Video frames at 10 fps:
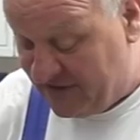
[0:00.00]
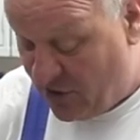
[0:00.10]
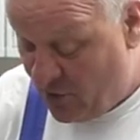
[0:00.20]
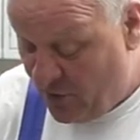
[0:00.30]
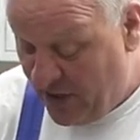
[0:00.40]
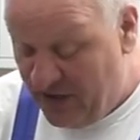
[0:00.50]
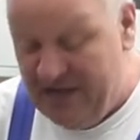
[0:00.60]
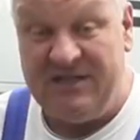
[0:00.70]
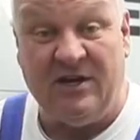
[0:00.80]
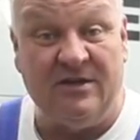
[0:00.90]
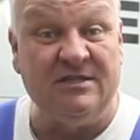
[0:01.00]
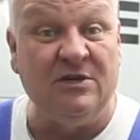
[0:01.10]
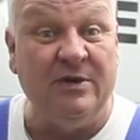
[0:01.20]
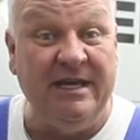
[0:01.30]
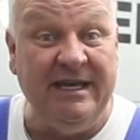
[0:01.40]
So we need to
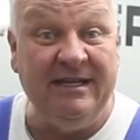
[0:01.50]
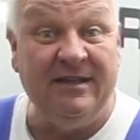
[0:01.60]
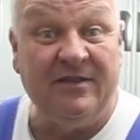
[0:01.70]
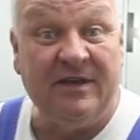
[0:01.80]
also heat